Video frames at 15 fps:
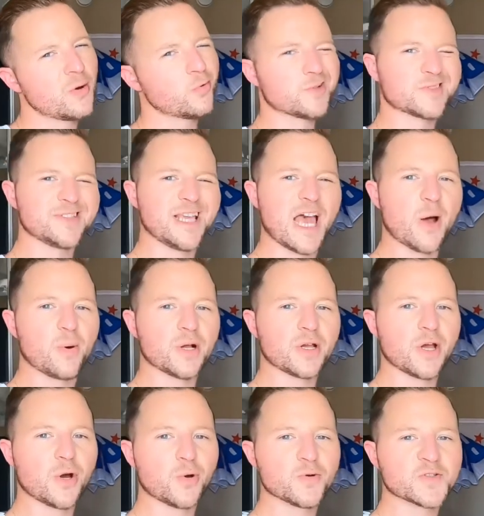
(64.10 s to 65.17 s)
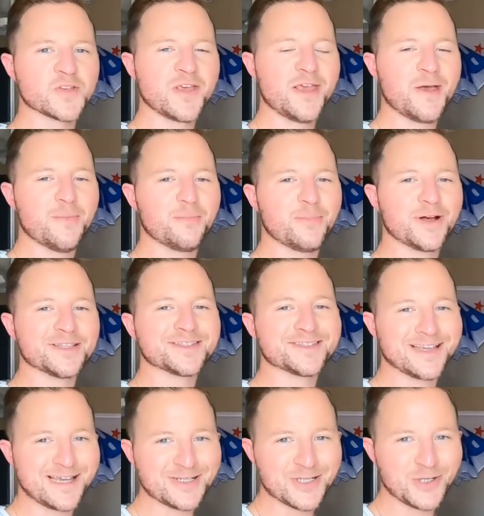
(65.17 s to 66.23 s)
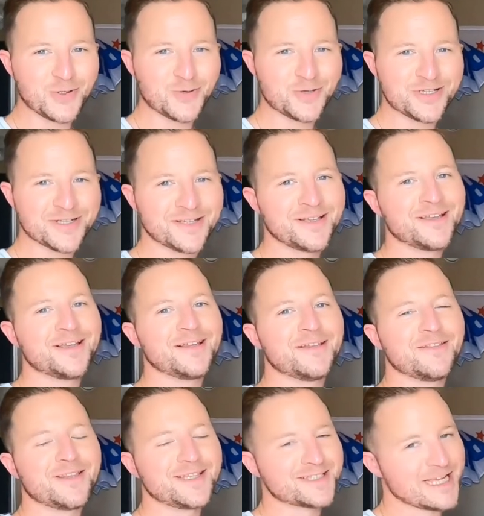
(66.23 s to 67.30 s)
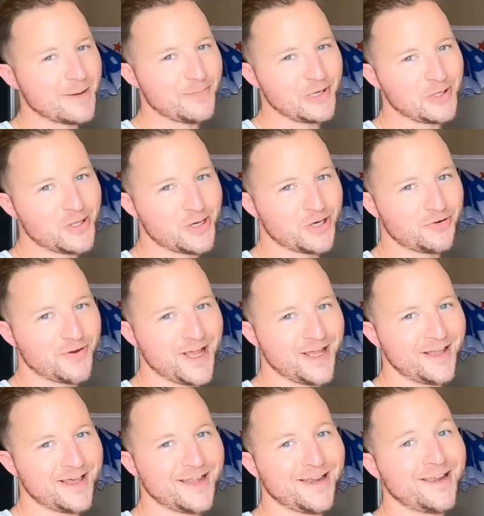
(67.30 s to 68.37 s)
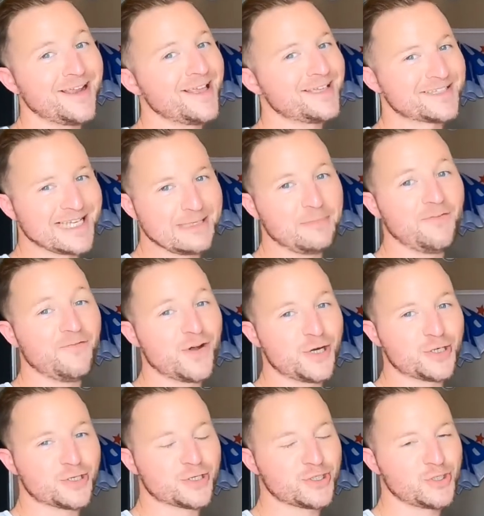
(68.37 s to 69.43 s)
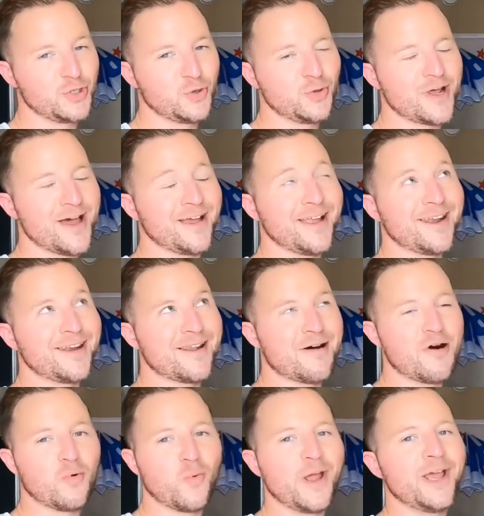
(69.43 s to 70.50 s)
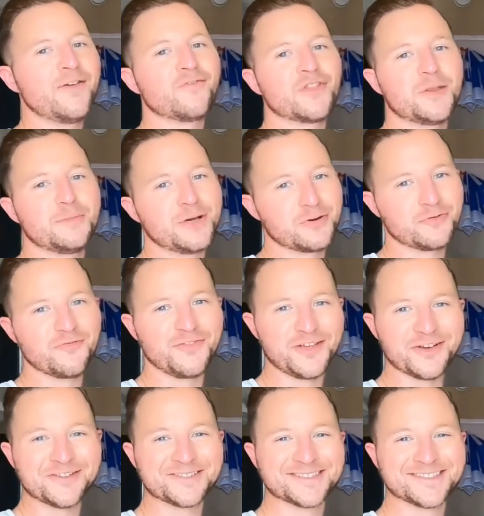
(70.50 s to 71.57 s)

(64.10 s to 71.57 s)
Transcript: We'll see how it goes, but stay tuned. It's coming along great and it's going to be finished soon. I cannot wait for the big reveal.